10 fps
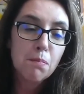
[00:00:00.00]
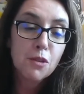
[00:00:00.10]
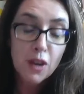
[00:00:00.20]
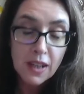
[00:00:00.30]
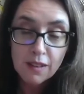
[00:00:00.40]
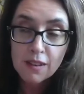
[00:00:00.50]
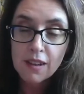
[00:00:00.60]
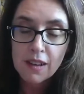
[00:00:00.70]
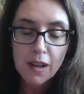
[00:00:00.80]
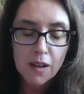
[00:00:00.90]
trait
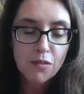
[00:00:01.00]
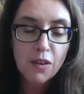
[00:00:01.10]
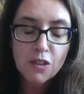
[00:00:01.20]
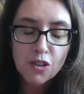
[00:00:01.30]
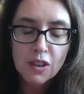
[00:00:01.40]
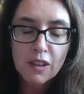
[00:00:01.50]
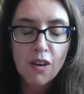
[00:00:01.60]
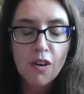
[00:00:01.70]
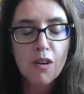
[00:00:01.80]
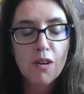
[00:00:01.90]
function
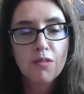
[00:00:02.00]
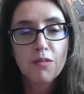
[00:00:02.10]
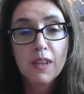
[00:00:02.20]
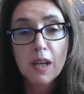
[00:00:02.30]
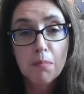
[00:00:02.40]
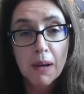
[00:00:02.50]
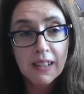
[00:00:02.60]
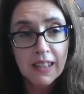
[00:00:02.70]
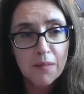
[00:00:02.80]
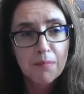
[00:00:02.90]
of Ted
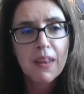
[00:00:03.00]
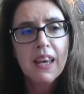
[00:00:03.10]
Bundy.